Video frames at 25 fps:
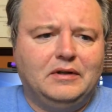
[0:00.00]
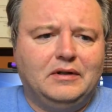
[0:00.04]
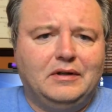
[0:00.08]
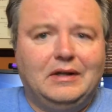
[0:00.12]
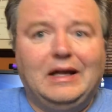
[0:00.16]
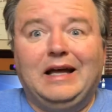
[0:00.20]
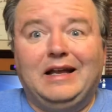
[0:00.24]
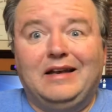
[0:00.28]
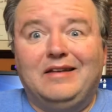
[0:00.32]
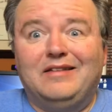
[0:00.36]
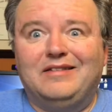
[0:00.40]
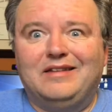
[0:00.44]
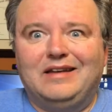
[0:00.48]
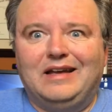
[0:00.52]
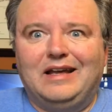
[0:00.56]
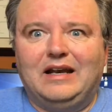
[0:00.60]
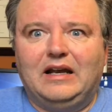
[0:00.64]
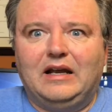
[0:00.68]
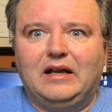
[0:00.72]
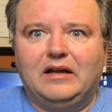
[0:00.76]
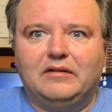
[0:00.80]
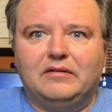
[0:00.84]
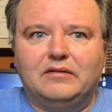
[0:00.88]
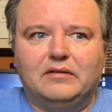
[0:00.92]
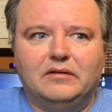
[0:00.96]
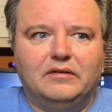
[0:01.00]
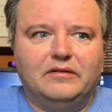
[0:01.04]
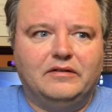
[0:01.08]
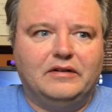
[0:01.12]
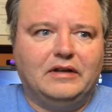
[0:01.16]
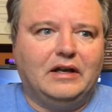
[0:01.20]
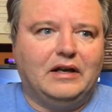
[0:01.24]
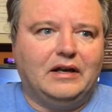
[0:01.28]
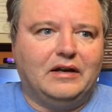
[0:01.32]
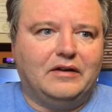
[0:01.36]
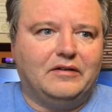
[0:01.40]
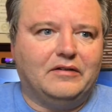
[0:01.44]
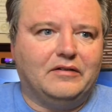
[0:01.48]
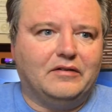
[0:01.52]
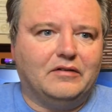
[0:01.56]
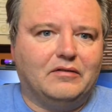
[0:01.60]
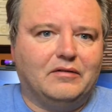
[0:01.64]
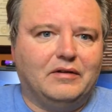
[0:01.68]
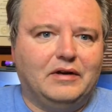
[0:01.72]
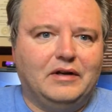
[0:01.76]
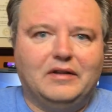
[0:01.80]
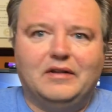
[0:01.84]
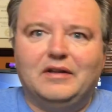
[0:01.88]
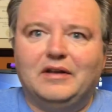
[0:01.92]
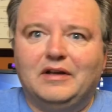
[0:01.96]
That and Xanax. Xanax is a
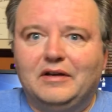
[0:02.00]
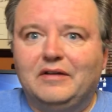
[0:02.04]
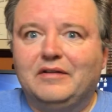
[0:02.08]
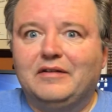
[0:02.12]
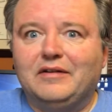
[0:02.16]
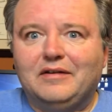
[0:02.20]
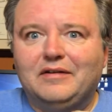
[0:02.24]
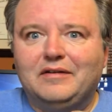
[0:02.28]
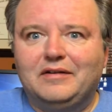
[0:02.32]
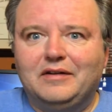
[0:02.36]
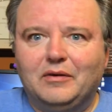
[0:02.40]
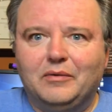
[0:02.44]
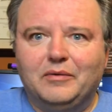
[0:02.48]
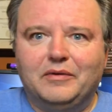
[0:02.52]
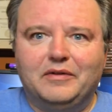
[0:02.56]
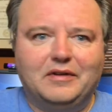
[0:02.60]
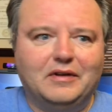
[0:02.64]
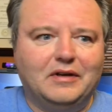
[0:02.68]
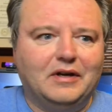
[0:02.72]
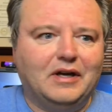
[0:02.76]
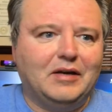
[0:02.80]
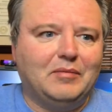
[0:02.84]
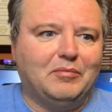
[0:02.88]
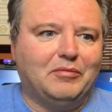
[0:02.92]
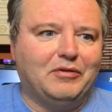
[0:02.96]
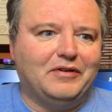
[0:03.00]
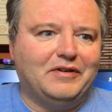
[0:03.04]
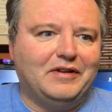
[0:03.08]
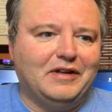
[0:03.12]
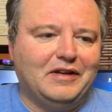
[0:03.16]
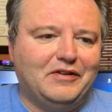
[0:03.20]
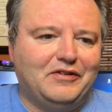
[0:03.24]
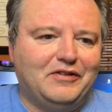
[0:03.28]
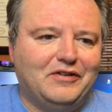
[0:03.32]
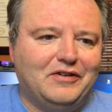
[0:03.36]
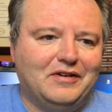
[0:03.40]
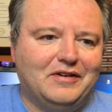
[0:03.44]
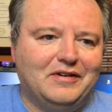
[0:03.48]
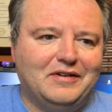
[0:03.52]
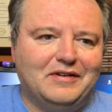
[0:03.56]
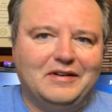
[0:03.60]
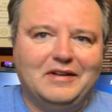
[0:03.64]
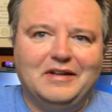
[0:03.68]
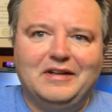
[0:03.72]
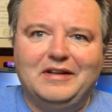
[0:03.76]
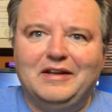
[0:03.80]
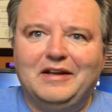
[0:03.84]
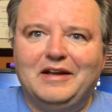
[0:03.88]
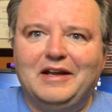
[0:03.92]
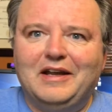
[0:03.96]
great thing to deal with the hypertension
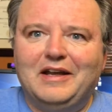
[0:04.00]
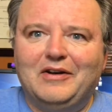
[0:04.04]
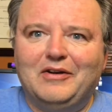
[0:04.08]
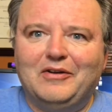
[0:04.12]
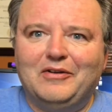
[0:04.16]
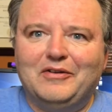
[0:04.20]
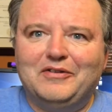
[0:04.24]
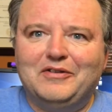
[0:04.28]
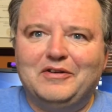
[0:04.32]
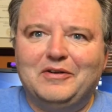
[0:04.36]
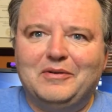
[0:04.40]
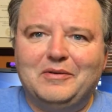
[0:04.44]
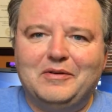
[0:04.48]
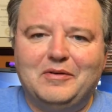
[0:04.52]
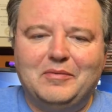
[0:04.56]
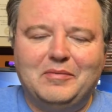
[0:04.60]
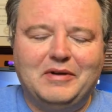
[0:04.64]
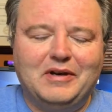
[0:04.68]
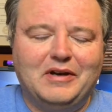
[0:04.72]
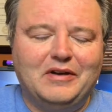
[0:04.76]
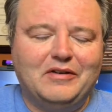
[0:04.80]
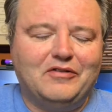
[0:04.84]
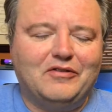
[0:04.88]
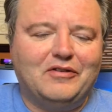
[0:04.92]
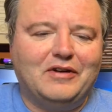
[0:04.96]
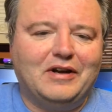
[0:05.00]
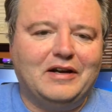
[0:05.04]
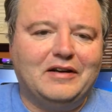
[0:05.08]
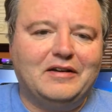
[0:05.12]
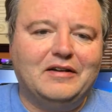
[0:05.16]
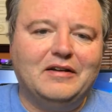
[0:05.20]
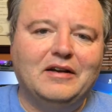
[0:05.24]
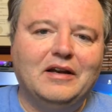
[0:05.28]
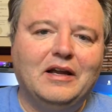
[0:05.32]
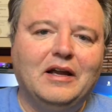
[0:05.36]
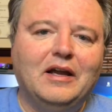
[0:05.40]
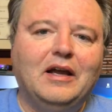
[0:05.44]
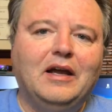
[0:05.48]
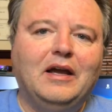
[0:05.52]
that you get also when you're being distracted,